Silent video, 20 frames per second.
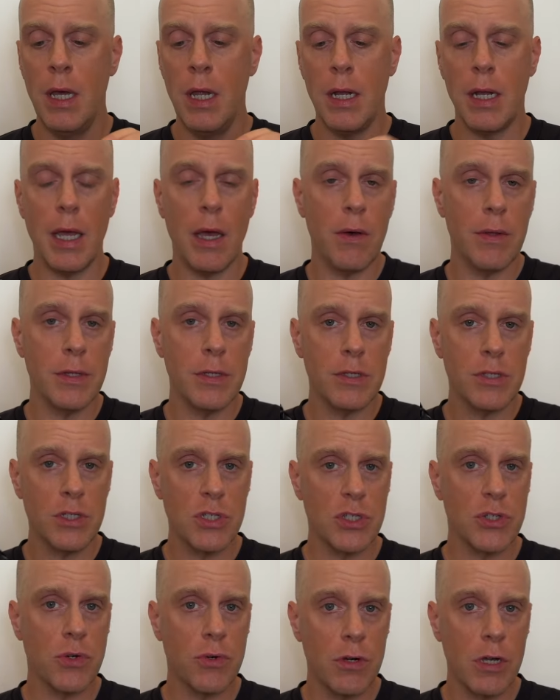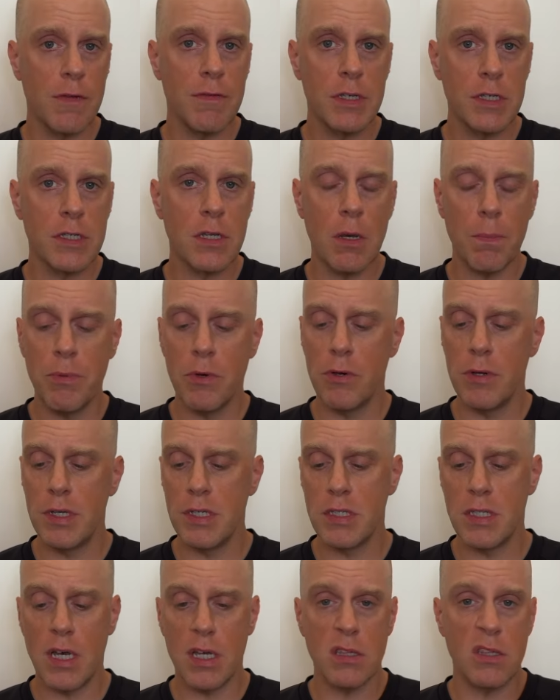Now, the story of this upper
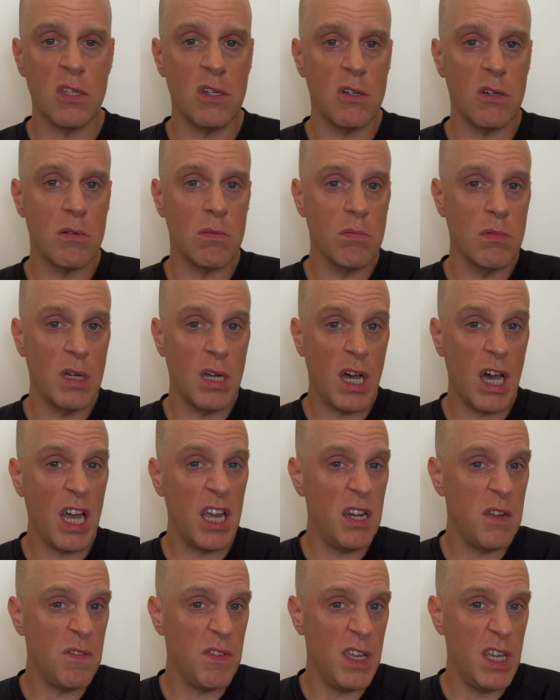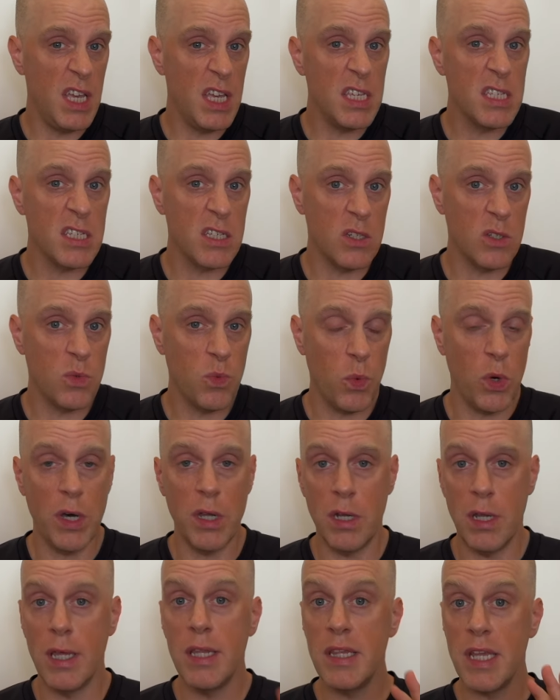is that there kind of isn't
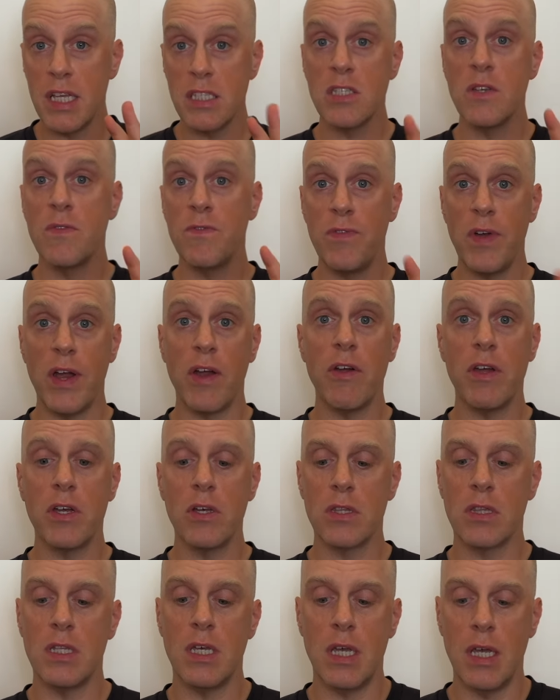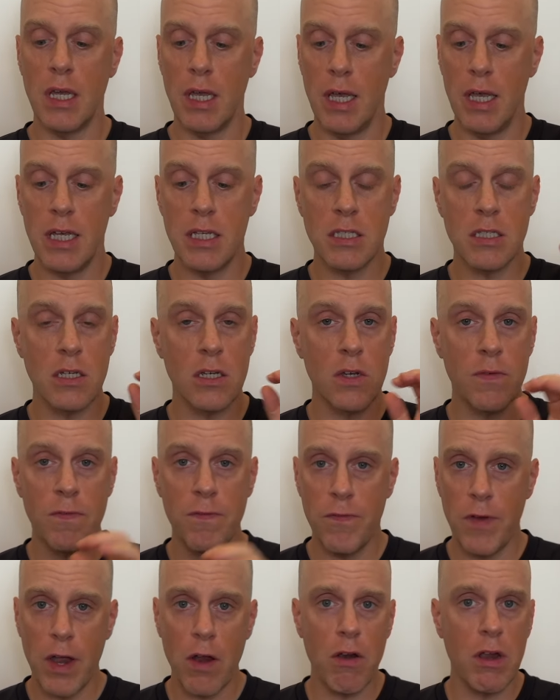one, and that's a very good thing. It's a
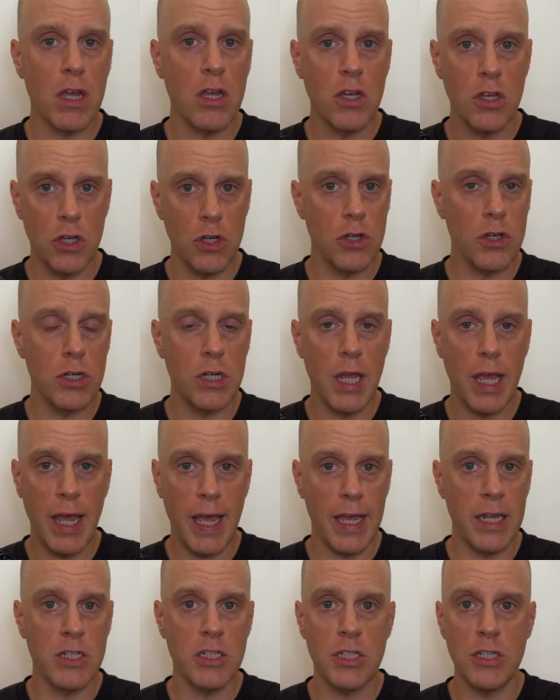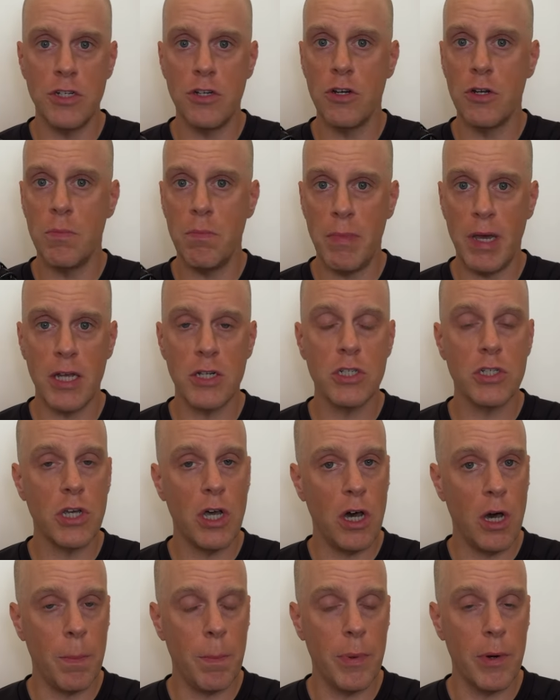very good engineered mesh
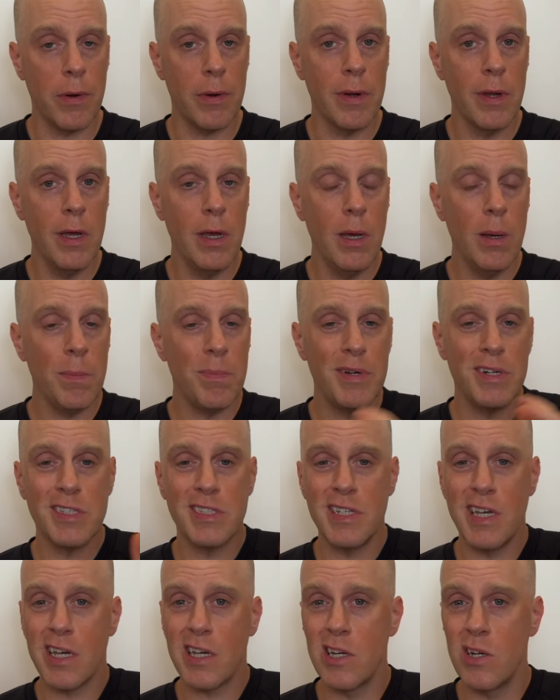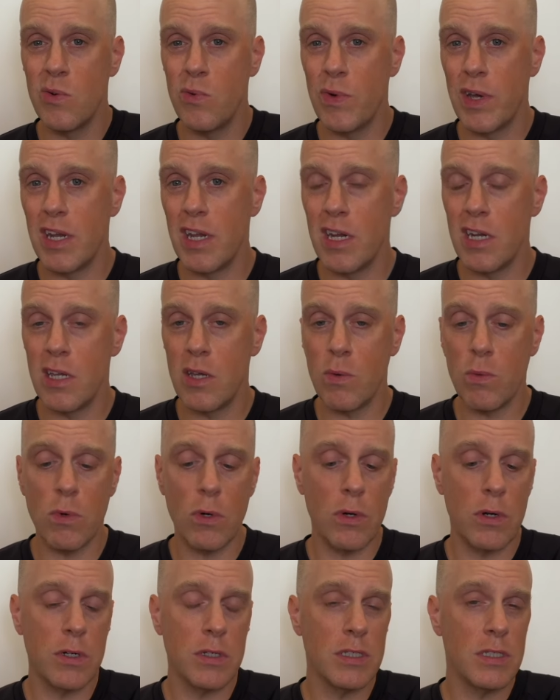upper, but it's not going to win any
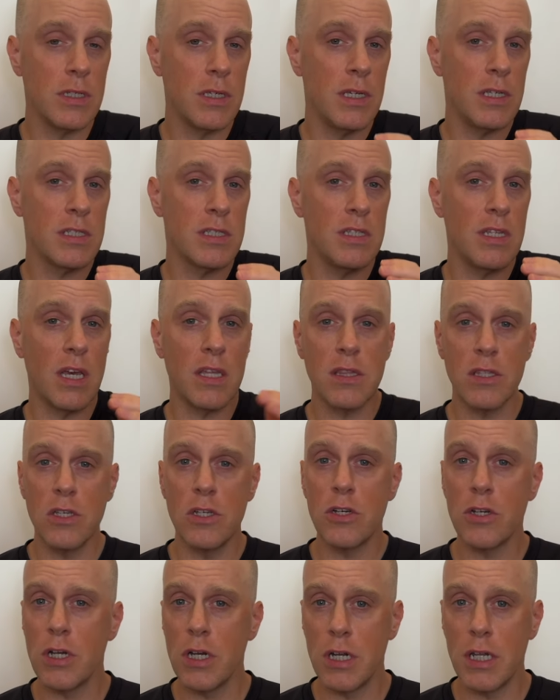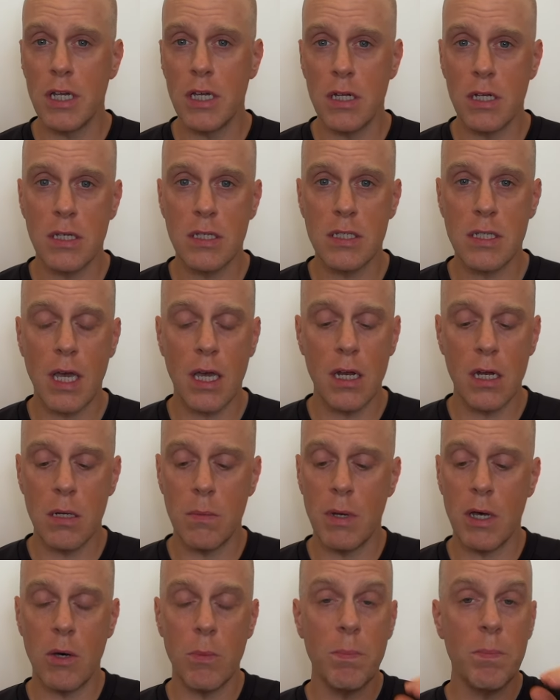awards. It's nothing you're going to get excited
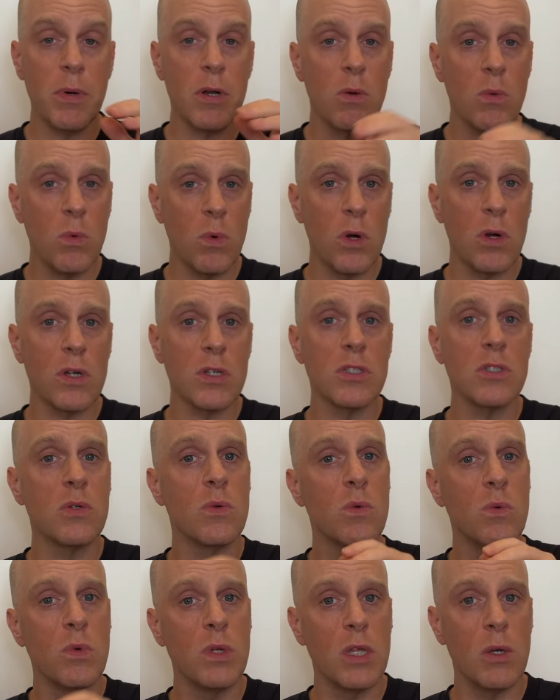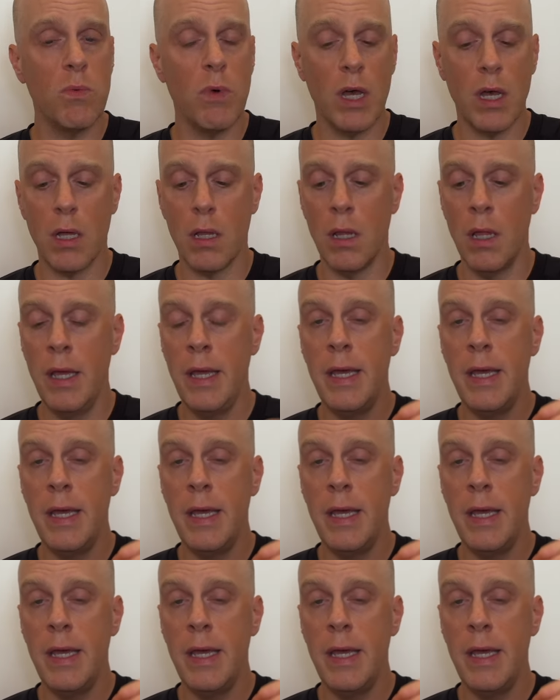about, but it works really well.